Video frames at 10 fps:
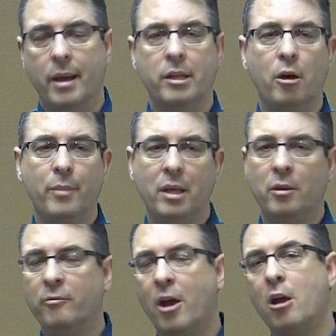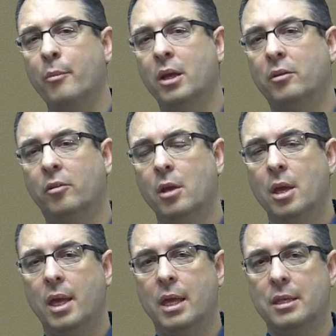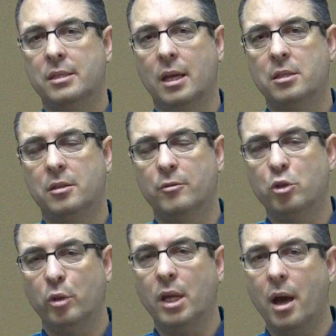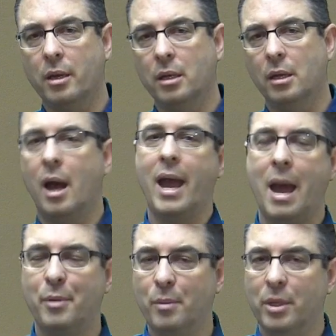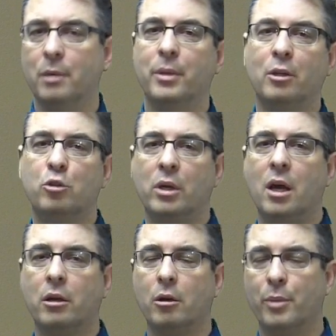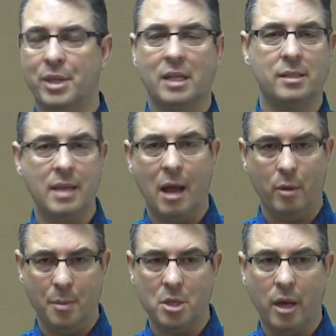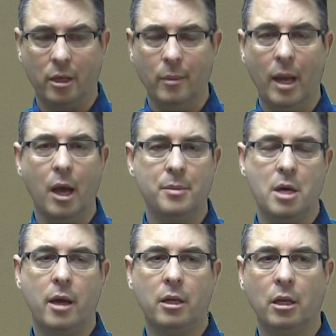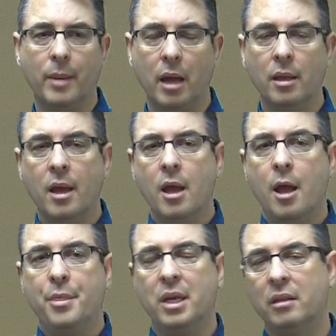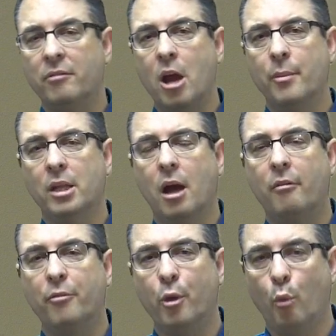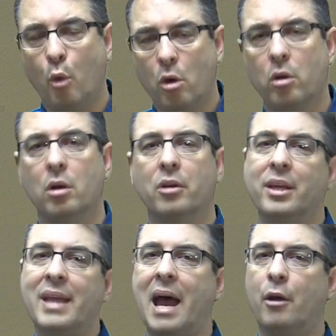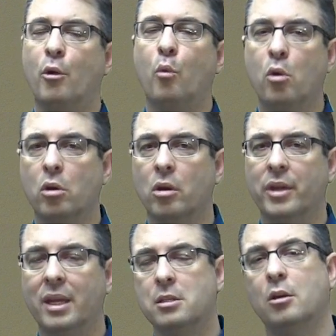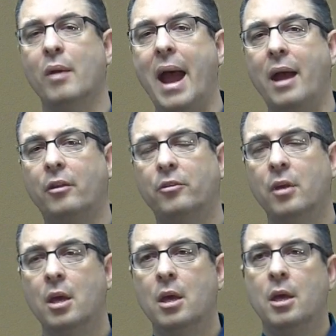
Now, I don't mean environment in the sense of tree hugging. I happen to be a big tree hugger, but that's not what I'm talking about. I'm talking about the environment of the world and how the world interacts.